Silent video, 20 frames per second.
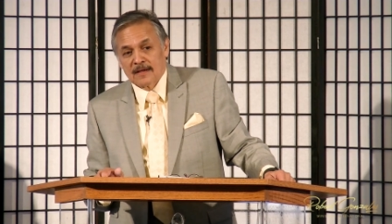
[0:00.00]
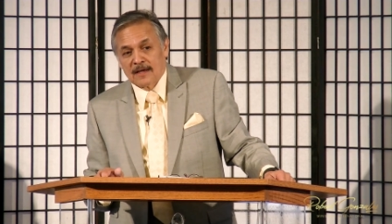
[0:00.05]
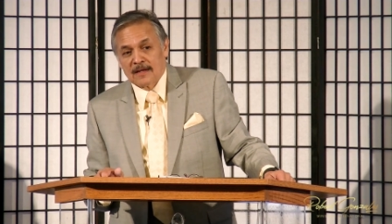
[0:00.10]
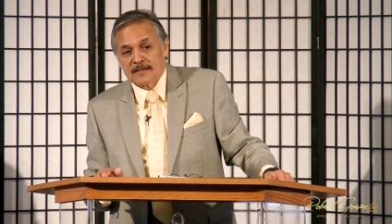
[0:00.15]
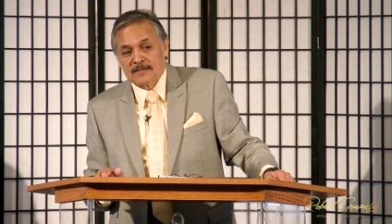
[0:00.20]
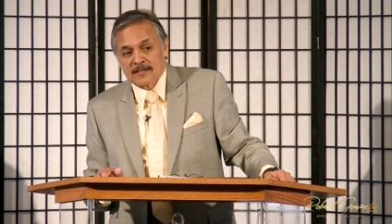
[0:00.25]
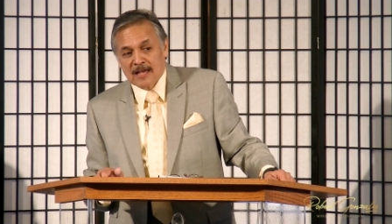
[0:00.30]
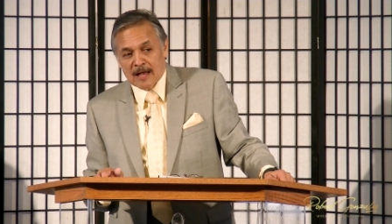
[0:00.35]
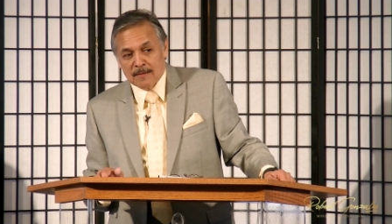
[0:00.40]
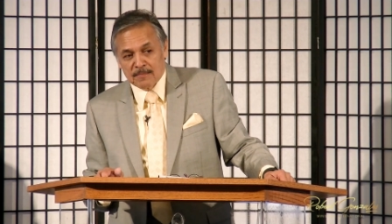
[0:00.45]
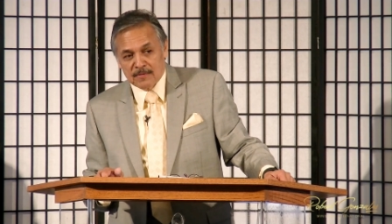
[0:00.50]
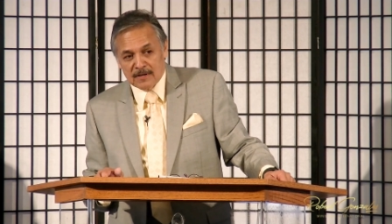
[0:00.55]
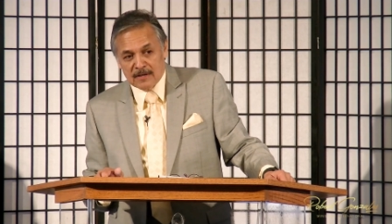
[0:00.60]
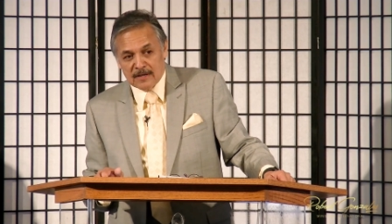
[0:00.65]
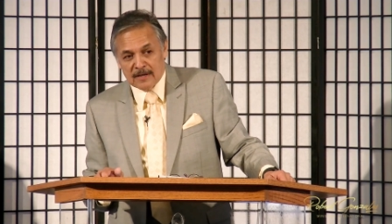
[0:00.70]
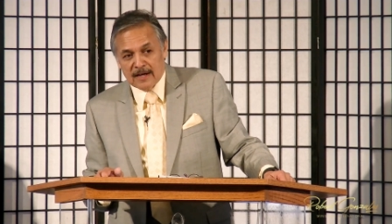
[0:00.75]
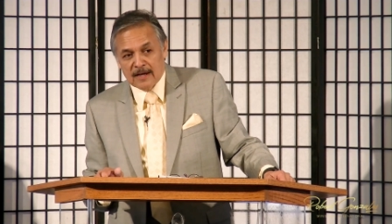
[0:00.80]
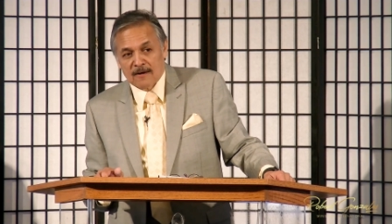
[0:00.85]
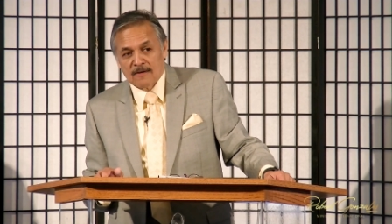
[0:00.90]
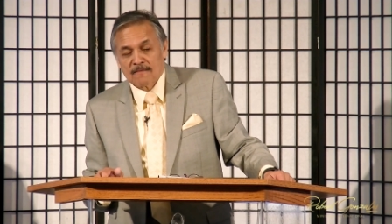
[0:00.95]
and it's
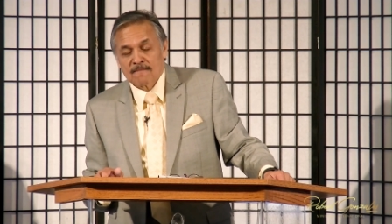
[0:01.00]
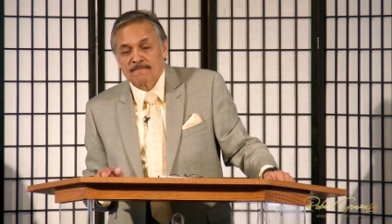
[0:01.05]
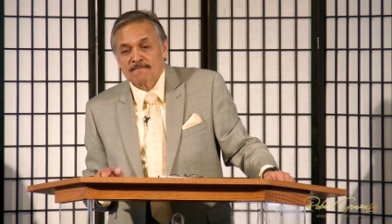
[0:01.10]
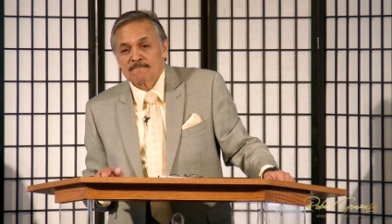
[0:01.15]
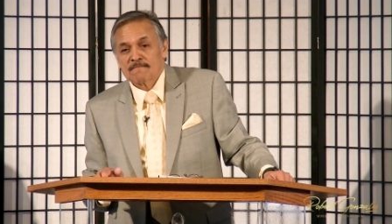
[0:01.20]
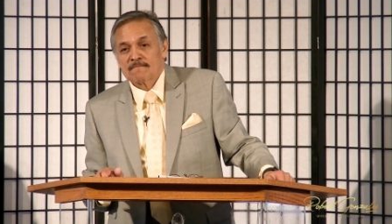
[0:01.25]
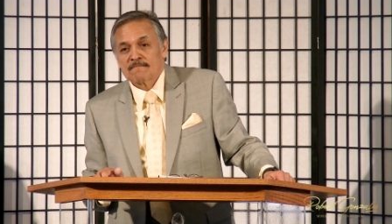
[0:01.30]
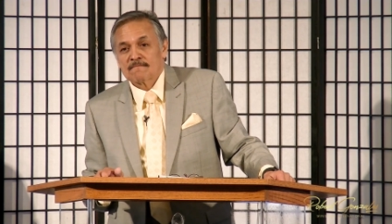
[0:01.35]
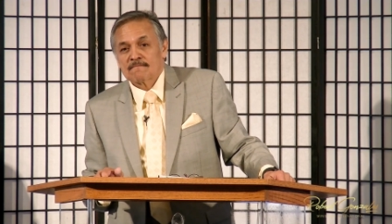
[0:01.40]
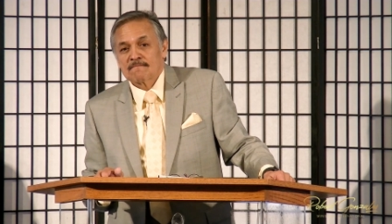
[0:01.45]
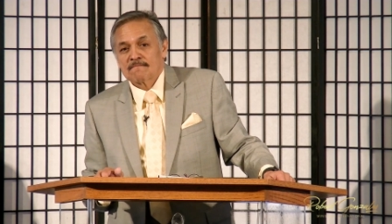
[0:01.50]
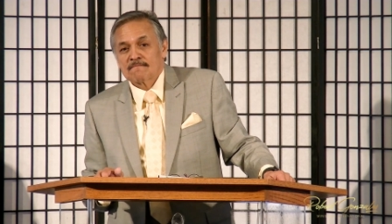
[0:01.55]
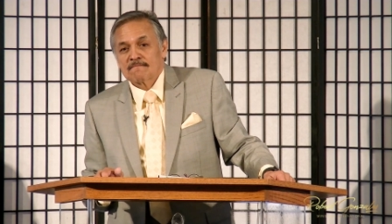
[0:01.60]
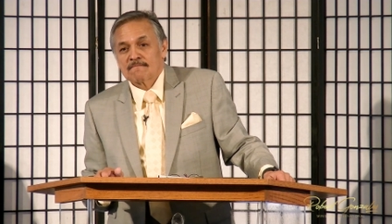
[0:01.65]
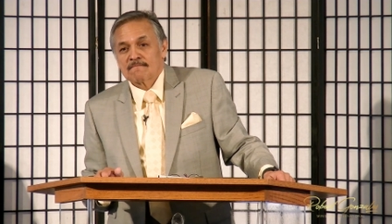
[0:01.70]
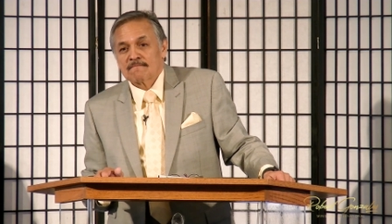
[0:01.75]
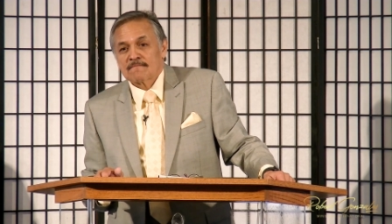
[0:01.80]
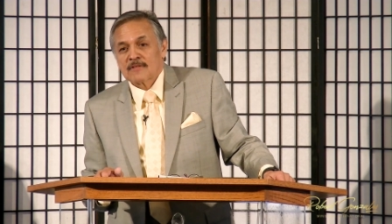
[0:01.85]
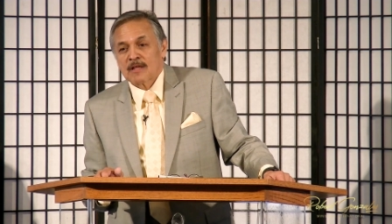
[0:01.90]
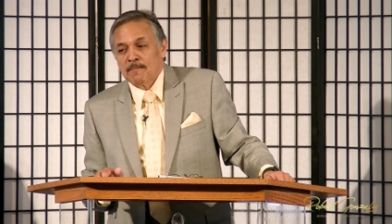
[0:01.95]
happening now,
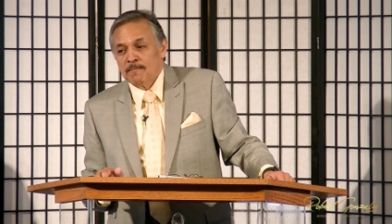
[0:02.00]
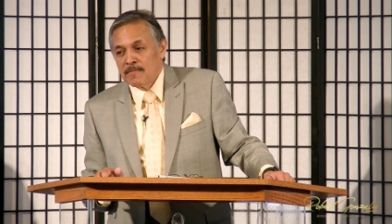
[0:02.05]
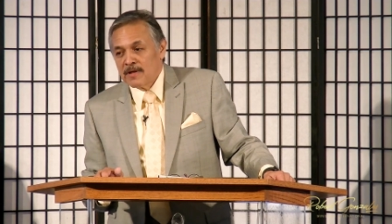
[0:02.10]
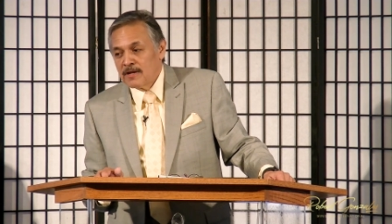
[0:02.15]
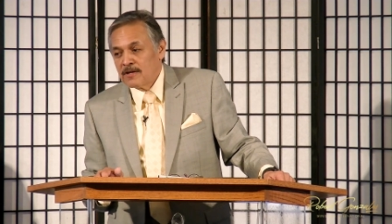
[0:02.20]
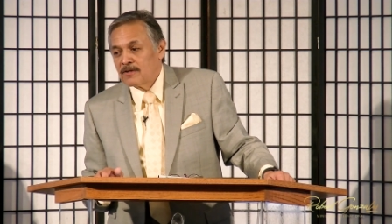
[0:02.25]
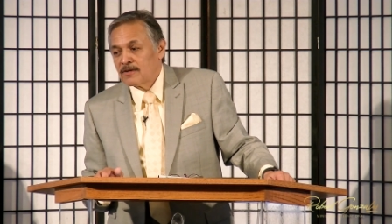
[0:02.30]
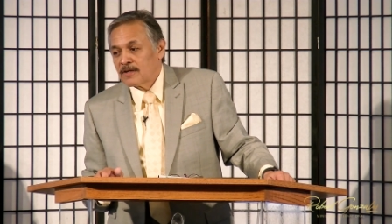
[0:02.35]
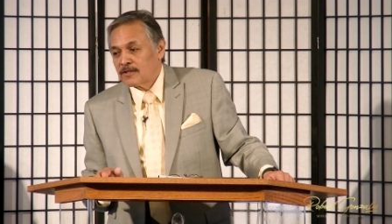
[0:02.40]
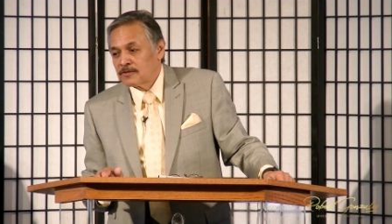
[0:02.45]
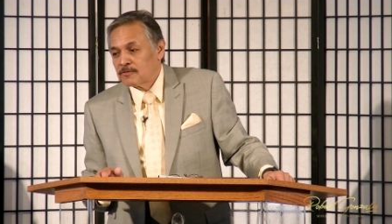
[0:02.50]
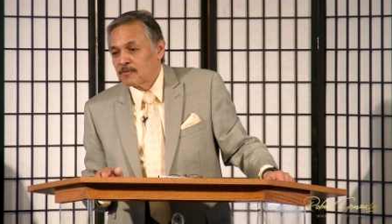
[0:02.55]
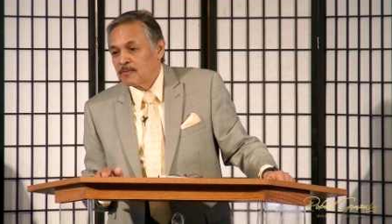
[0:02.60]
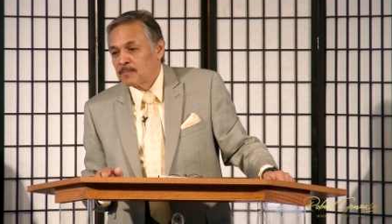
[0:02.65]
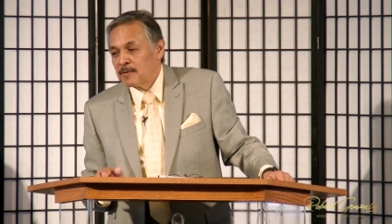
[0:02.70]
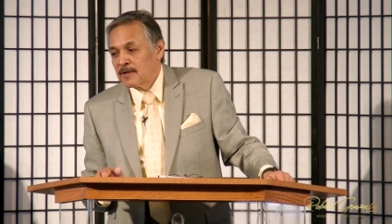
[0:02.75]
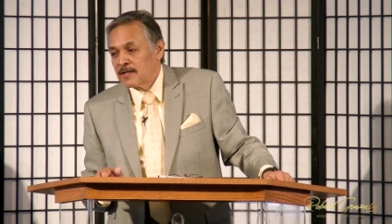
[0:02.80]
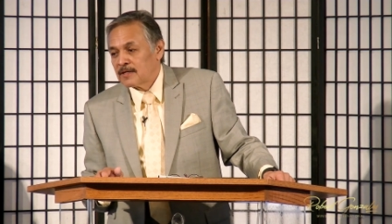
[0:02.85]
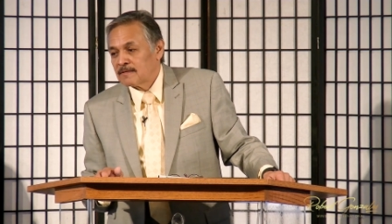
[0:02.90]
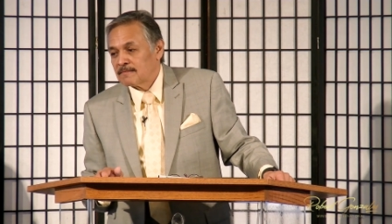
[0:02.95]
that many are going to have to
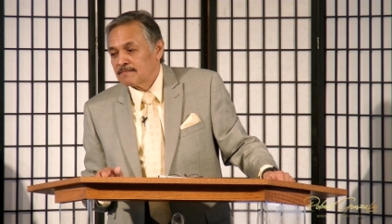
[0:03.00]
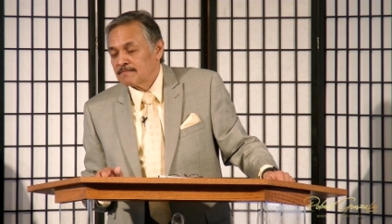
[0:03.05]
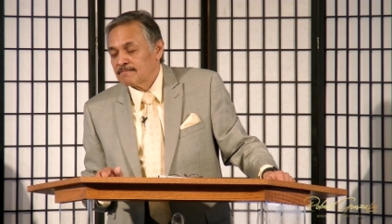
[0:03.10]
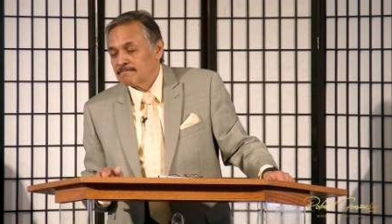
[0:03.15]
repent.